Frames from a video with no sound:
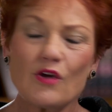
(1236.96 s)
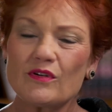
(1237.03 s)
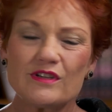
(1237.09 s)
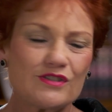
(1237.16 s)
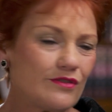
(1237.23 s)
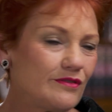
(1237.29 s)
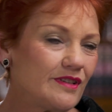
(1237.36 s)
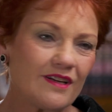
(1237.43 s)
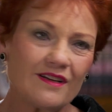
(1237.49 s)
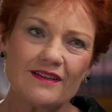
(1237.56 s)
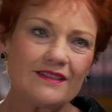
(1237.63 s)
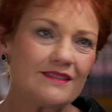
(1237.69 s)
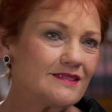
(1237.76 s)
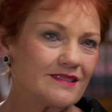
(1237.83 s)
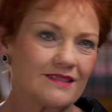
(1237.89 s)
No, I don't
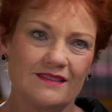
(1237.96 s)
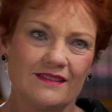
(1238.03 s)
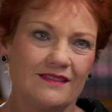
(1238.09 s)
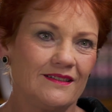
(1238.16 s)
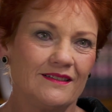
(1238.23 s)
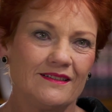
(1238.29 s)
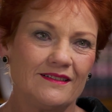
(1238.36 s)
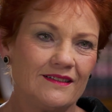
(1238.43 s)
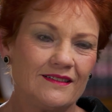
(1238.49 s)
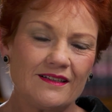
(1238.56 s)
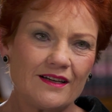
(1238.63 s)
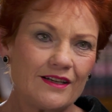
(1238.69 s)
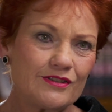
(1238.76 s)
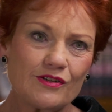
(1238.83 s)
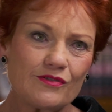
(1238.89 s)
hate.
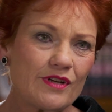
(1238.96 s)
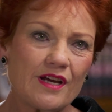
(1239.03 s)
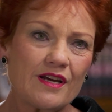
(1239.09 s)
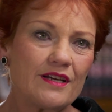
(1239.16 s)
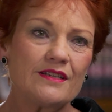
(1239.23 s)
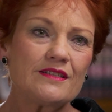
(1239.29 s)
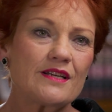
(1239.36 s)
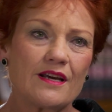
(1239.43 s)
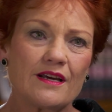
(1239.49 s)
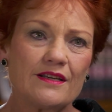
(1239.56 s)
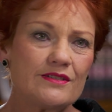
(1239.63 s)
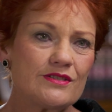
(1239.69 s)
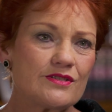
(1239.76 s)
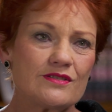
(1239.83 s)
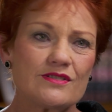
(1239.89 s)
I don't hate
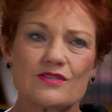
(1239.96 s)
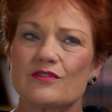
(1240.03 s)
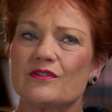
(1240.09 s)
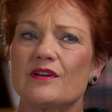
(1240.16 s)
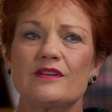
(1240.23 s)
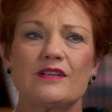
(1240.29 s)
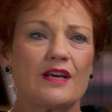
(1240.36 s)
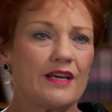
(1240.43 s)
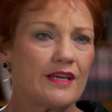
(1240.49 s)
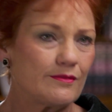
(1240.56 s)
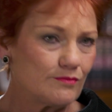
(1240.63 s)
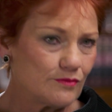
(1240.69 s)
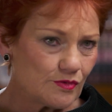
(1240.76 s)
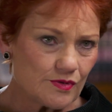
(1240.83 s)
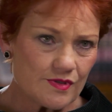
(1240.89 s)
Asians, I don't
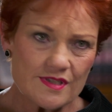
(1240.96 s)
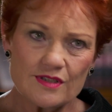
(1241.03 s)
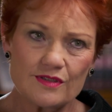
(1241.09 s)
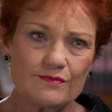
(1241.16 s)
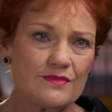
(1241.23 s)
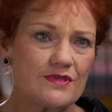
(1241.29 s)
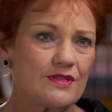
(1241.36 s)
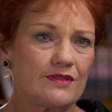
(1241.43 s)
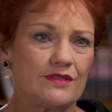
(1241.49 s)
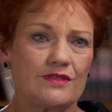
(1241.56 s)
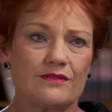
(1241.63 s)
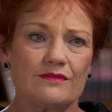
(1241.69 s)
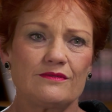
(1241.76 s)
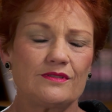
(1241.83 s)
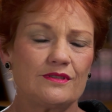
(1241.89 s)
hate Muslims, I
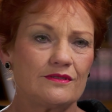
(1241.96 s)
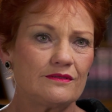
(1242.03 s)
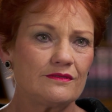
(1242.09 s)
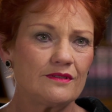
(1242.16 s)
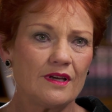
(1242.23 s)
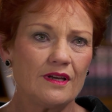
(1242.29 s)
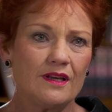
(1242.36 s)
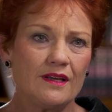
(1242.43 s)
don't, you know.